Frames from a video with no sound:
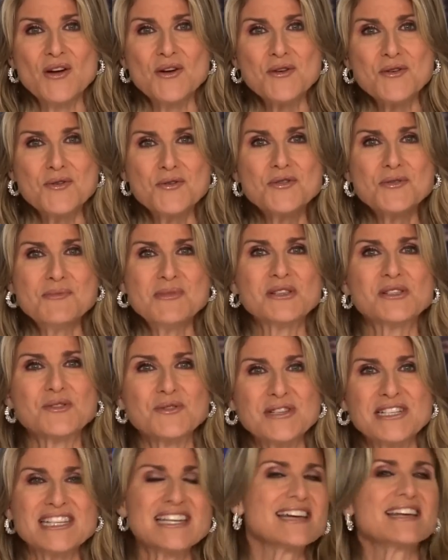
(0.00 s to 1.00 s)
who the
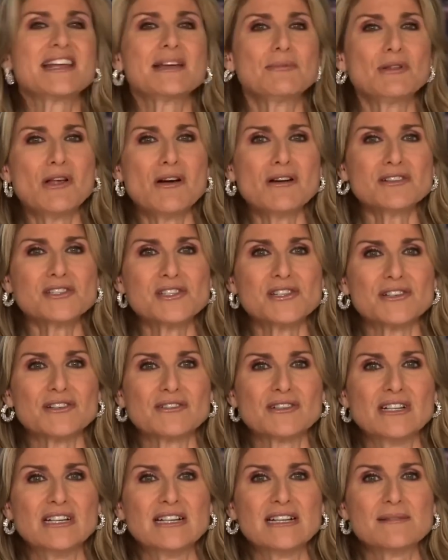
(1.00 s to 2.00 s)
mystery DNA belongs to
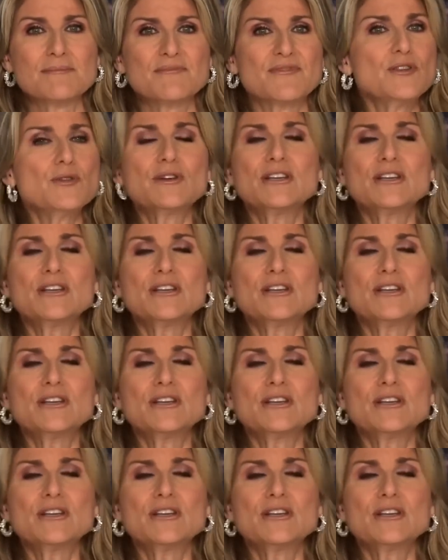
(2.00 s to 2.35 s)
few